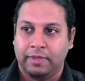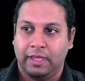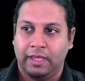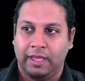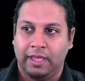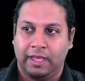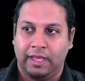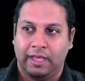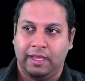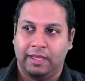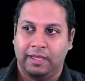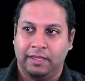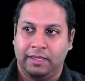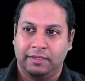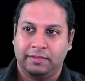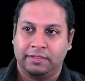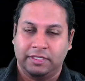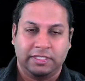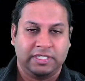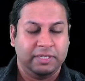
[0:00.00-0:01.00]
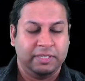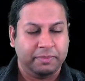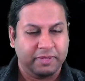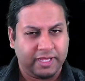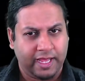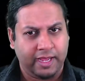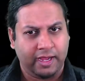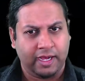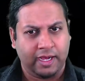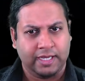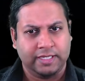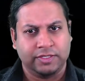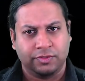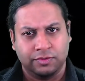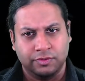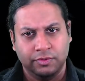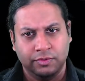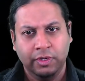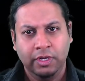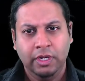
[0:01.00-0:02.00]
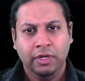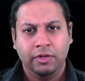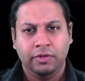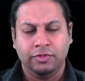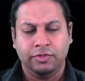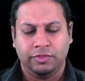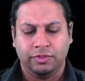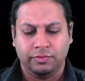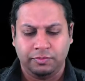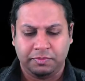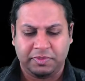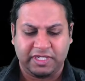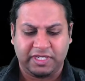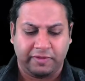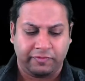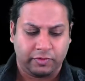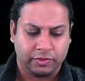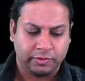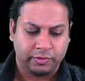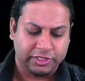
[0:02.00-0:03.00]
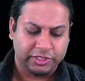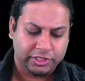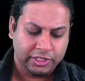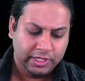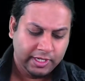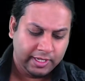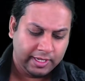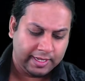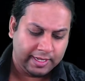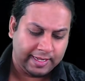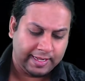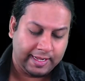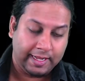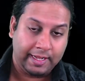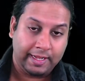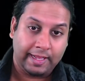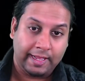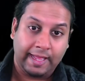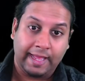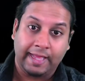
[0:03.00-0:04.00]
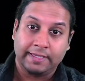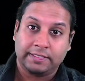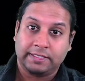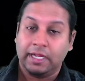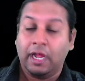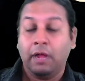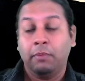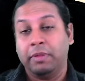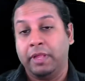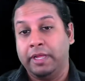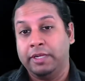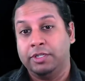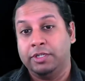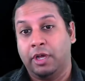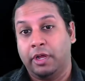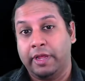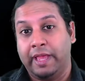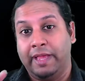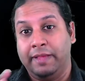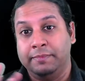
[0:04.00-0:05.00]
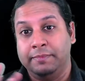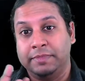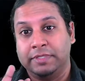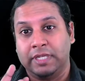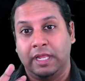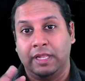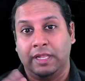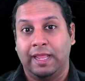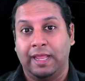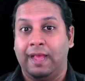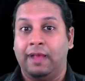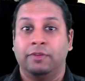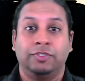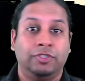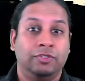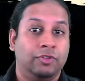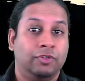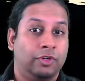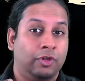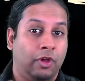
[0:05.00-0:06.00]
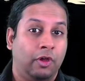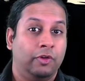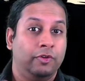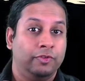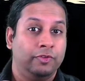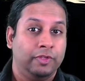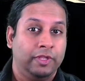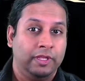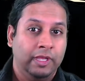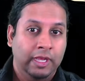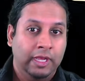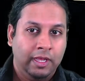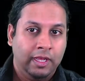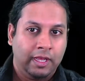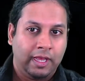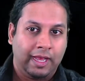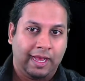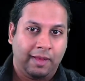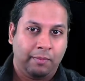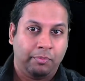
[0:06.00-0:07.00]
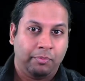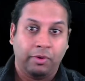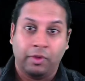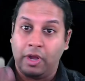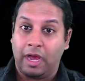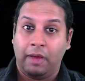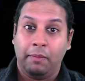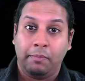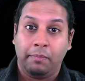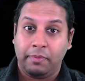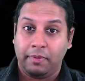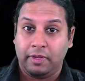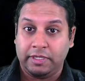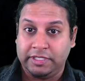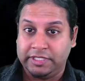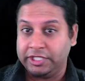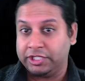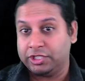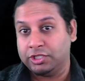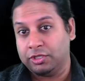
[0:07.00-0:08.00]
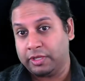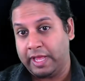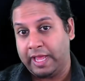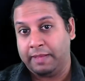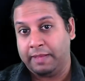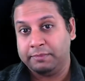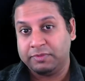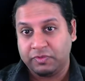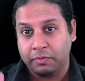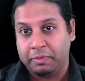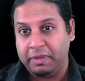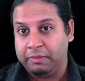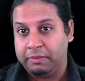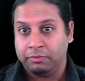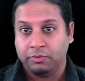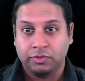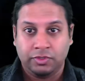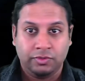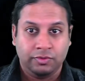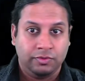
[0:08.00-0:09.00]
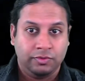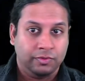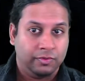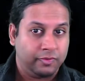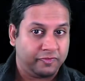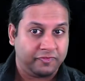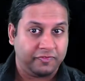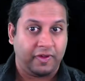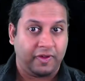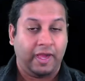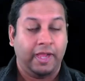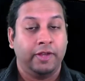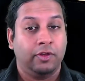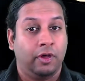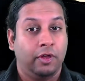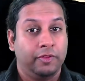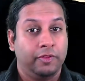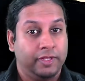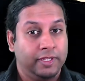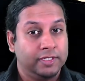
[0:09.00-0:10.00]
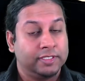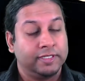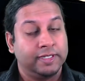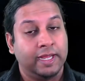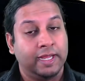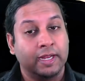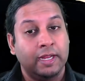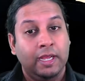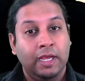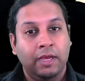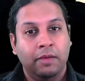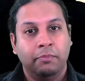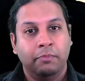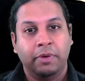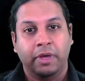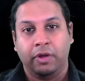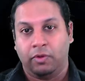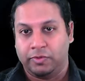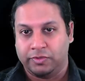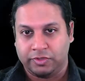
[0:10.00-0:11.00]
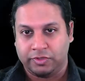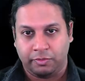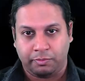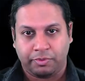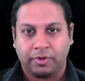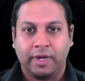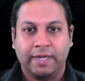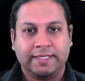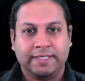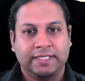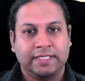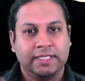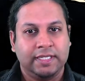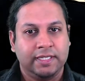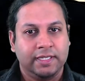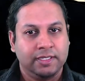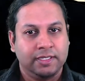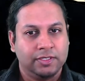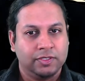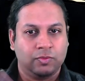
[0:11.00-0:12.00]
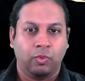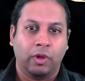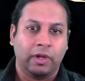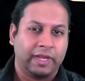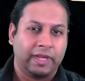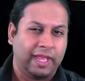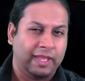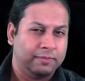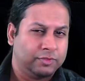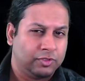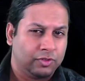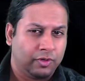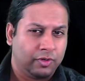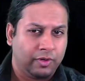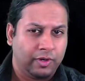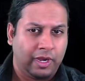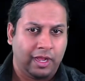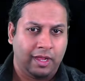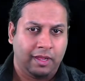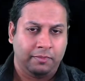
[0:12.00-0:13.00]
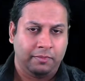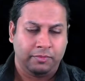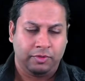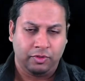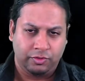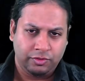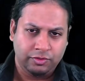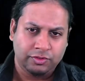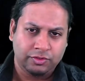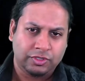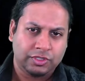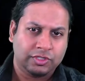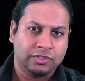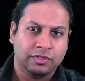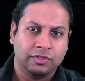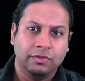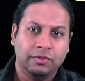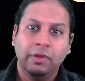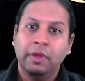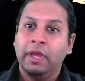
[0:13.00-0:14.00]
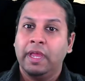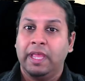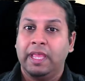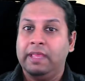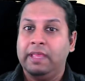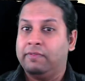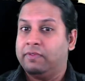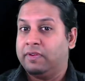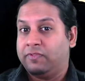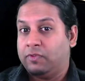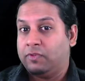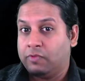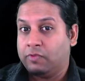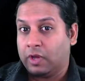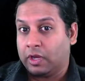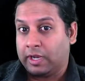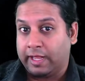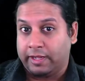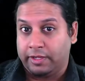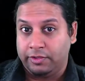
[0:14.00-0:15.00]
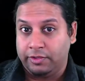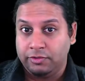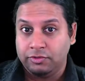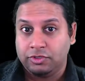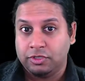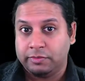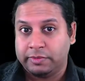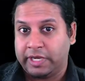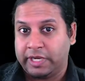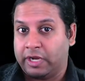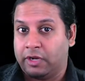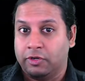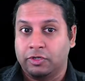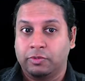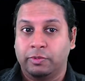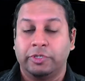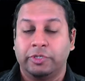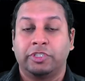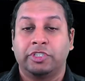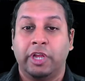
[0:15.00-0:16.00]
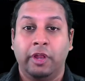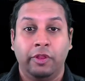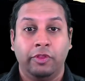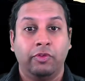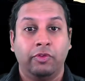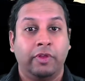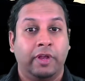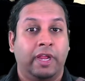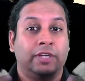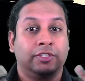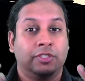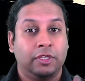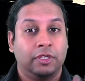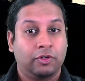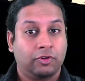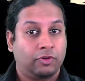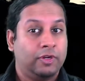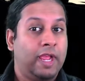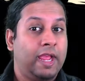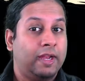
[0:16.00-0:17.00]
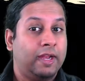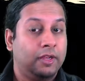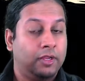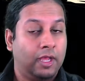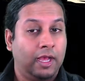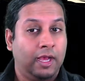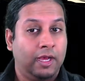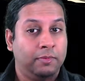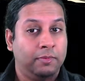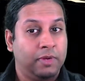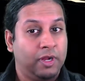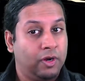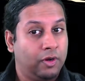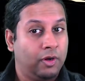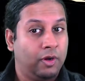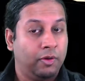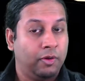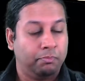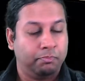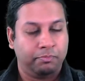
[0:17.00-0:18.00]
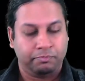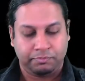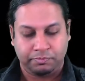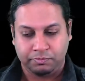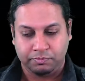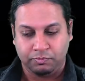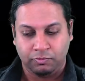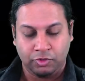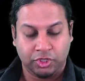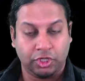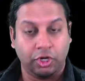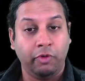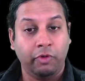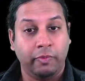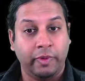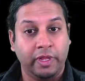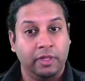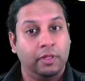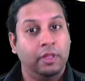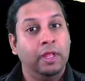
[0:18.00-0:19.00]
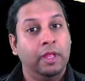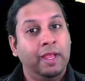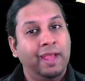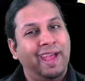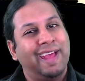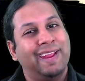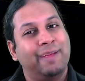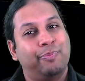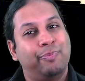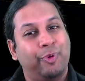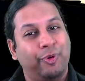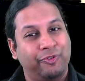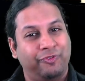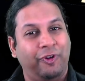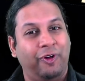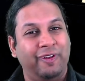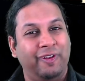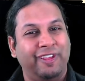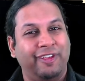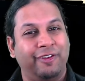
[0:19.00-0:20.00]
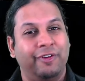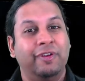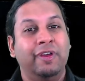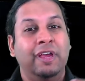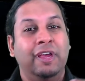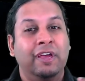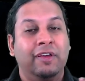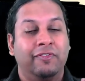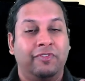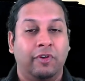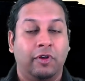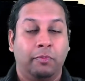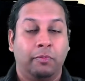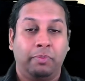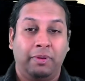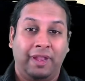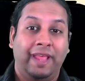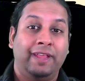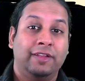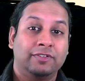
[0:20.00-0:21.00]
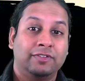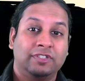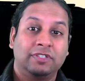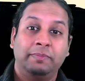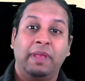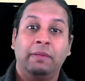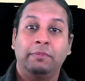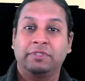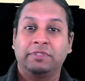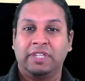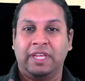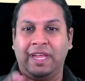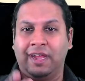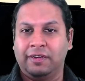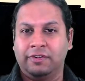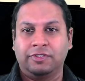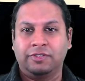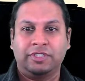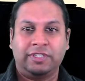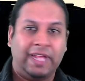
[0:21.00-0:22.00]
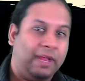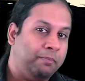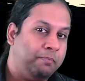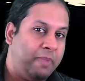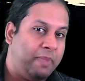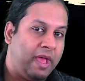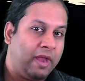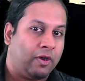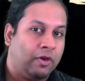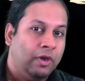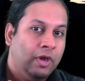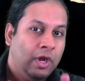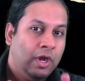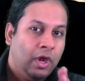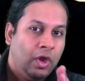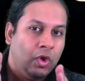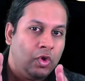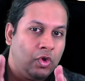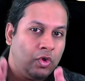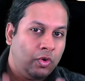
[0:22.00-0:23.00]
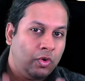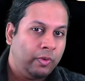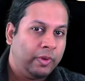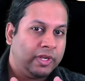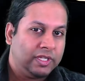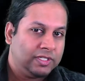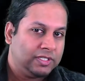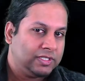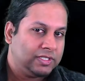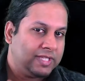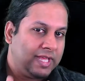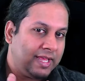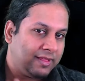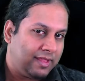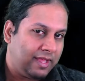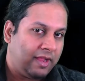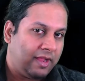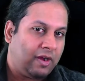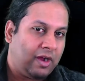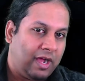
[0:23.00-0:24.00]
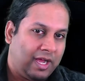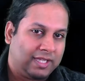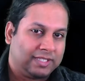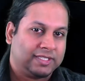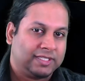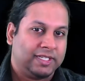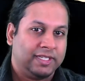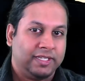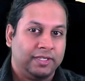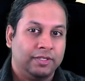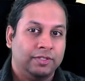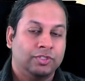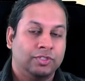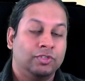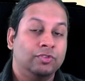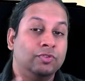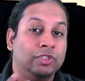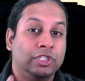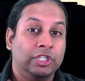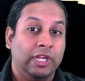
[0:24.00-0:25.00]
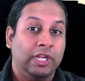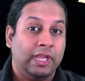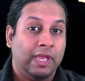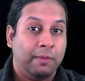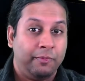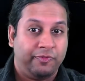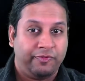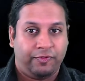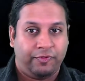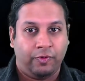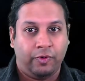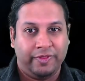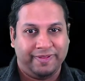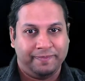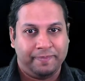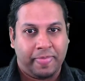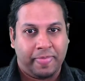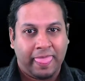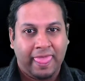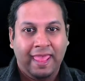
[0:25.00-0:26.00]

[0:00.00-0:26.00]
the TPK guys who do stuff on Twitch, and startplaying.games allows you to not only put up digital games for people to find on the internet, but also pricings, what games you're used to. Even if you've got like a YouTube channel or a Twitch channel, you can actually create a showreel and a portfolio for players to be able to understand better who it is that they're asking to GM for them.